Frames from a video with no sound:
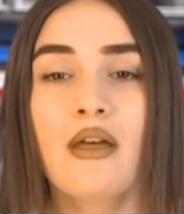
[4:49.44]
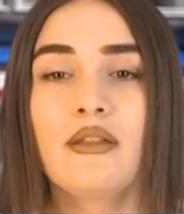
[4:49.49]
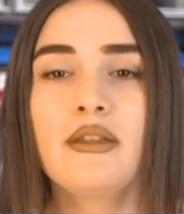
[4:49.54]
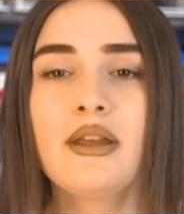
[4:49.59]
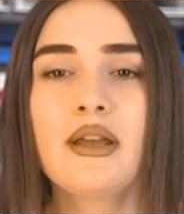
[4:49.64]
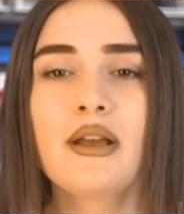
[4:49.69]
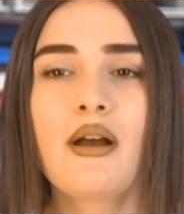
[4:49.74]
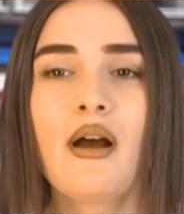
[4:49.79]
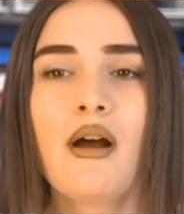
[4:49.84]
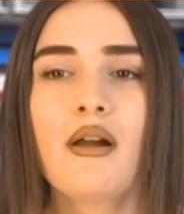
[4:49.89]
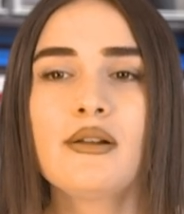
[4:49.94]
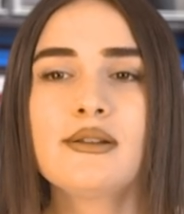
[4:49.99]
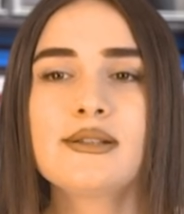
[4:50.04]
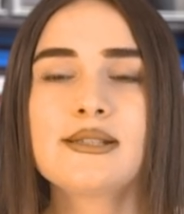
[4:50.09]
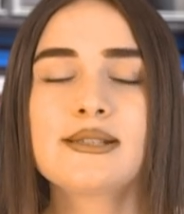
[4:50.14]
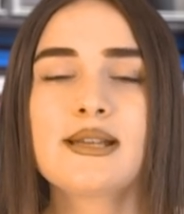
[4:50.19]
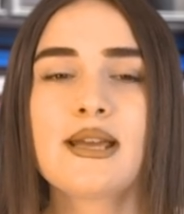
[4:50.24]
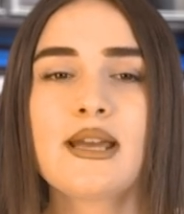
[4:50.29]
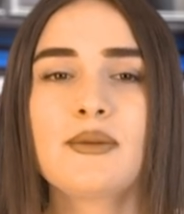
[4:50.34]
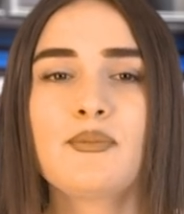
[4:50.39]
The
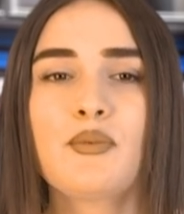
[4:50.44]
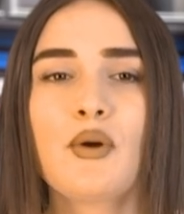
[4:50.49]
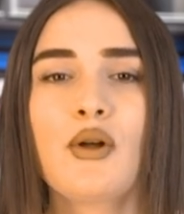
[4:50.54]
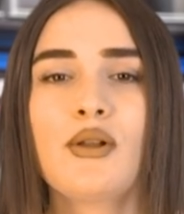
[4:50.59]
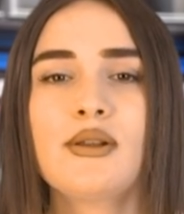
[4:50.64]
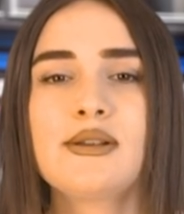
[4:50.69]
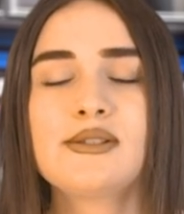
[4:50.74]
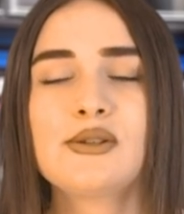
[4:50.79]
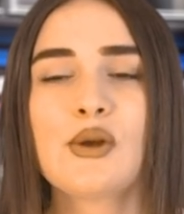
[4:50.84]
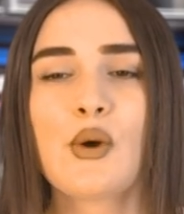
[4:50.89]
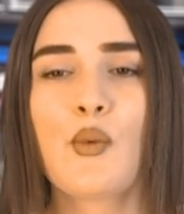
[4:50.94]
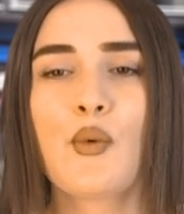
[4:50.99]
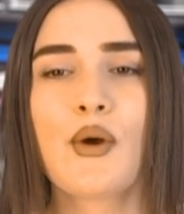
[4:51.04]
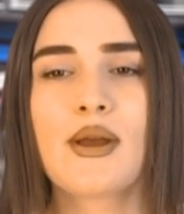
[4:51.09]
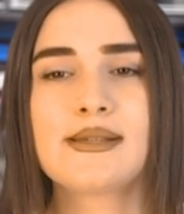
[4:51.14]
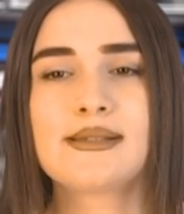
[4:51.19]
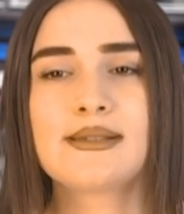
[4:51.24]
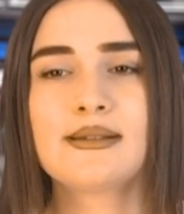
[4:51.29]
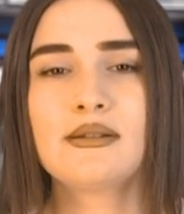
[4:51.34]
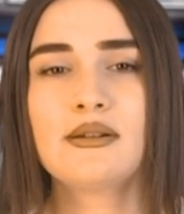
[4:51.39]
current state policy of
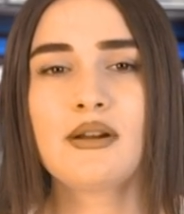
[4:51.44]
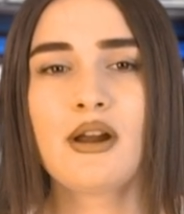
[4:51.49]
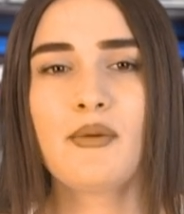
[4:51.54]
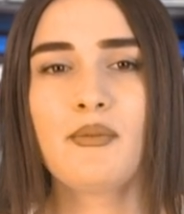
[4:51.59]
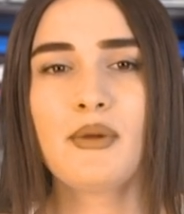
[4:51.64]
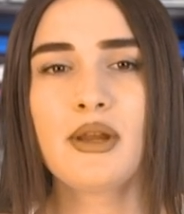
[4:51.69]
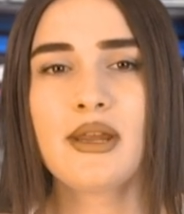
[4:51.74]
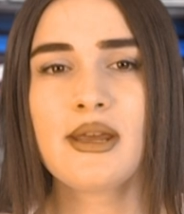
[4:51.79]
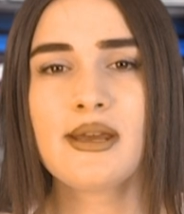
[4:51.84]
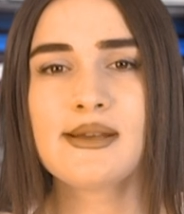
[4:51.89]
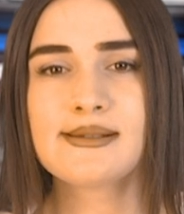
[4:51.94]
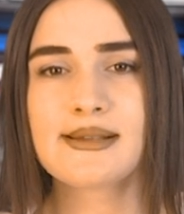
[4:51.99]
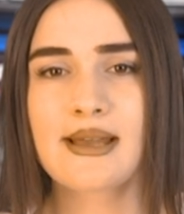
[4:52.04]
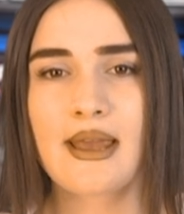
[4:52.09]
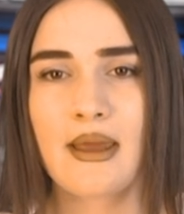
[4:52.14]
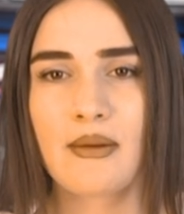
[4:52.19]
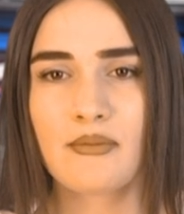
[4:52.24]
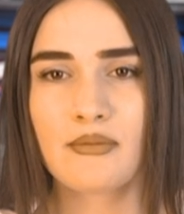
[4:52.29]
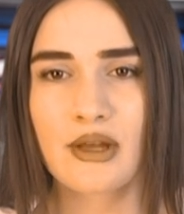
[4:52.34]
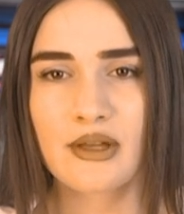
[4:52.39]
Western Armenia is
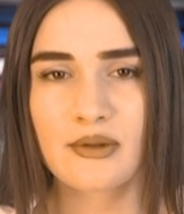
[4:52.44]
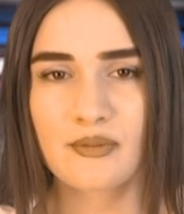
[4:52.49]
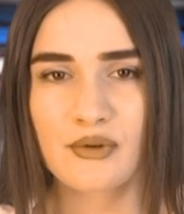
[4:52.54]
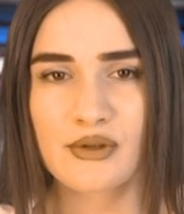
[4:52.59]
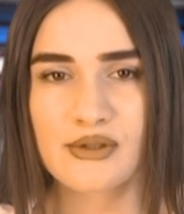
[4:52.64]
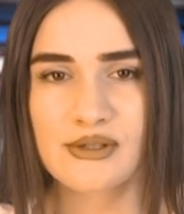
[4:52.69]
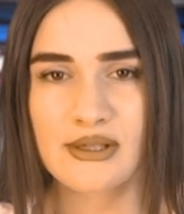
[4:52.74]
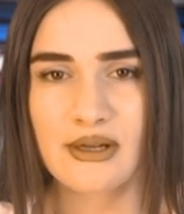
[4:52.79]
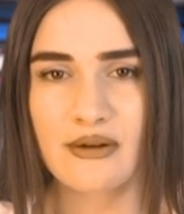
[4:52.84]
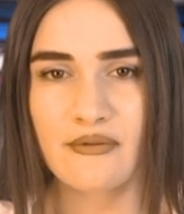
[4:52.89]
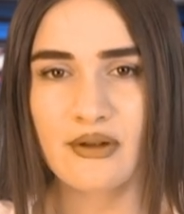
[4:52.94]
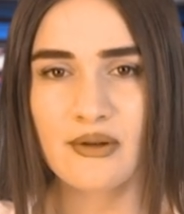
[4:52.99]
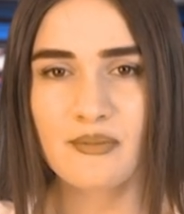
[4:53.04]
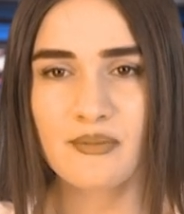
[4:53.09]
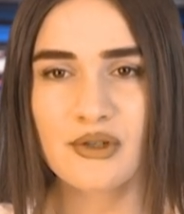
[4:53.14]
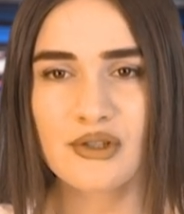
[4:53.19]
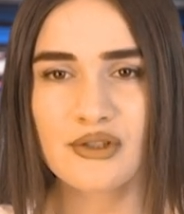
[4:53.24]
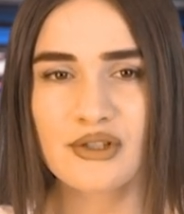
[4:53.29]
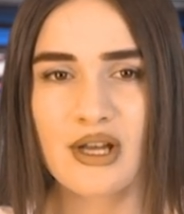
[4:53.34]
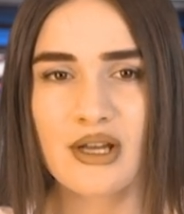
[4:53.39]
aimed at preserving,
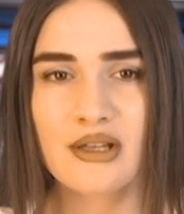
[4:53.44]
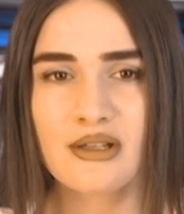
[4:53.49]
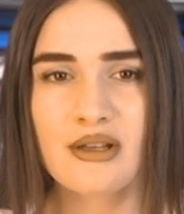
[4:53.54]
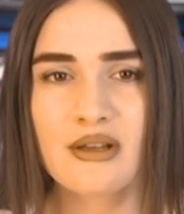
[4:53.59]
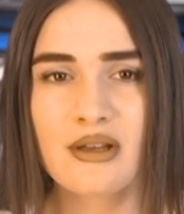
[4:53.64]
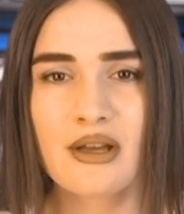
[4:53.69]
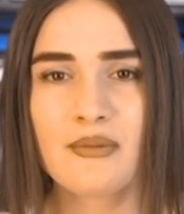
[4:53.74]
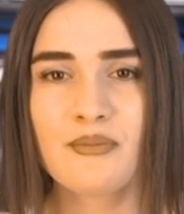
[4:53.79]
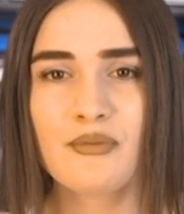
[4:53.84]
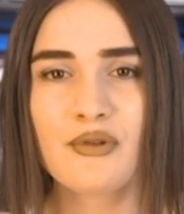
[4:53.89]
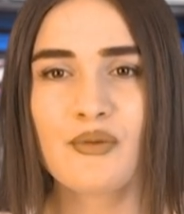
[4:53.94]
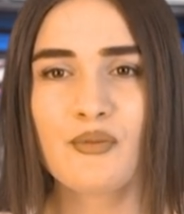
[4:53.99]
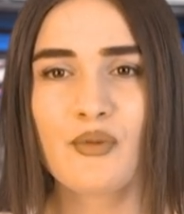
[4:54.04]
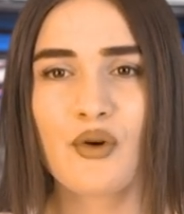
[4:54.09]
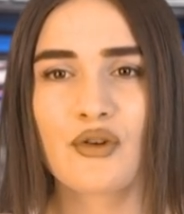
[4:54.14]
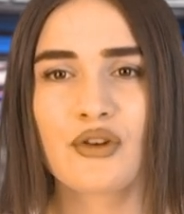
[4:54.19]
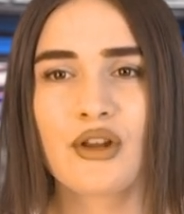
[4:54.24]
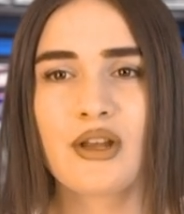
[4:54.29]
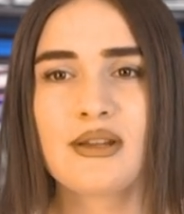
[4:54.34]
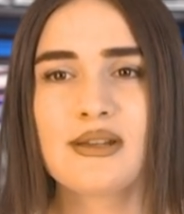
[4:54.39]
protecting, and
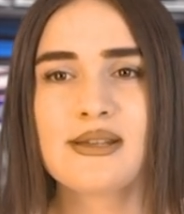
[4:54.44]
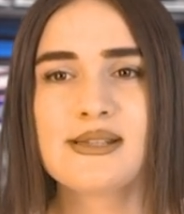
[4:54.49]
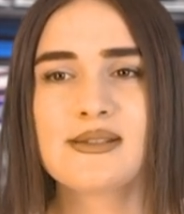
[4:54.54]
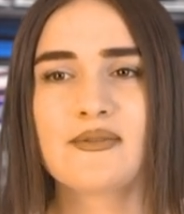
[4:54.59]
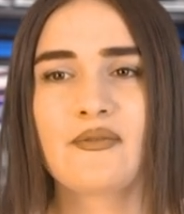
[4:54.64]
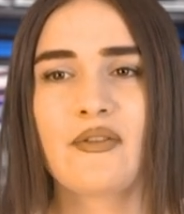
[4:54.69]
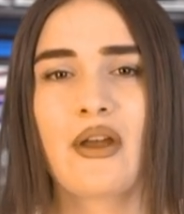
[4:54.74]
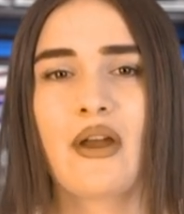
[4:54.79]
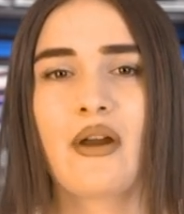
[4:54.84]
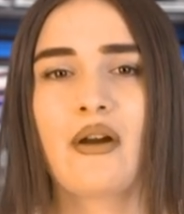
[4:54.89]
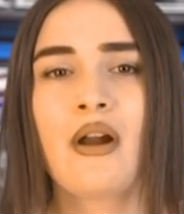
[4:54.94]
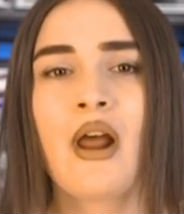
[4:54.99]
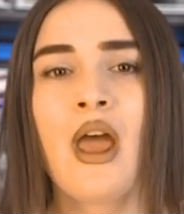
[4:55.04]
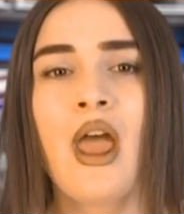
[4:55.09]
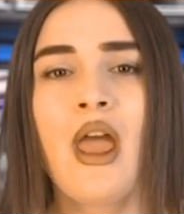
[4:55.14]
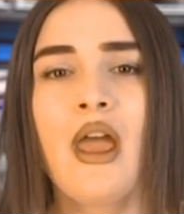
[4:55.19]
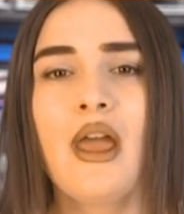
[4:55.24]
promoting this fair.